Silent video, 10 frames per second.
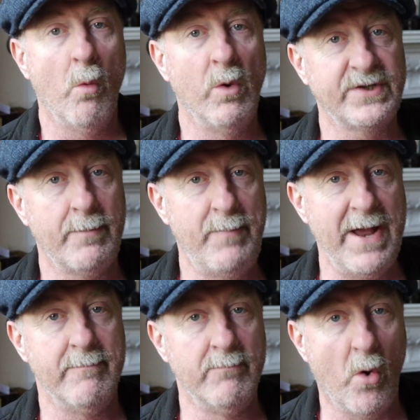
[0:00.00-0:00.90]
was a
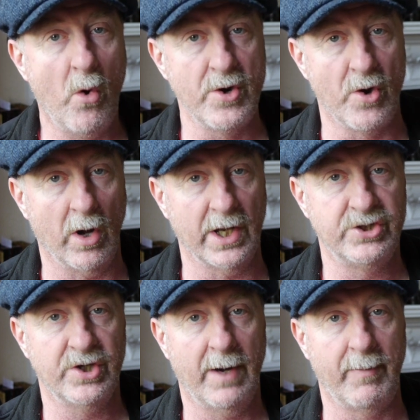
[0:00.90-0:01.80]
bit more
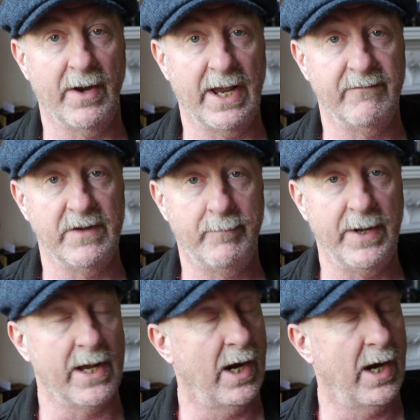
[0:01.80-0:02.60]
knowledge about AVB.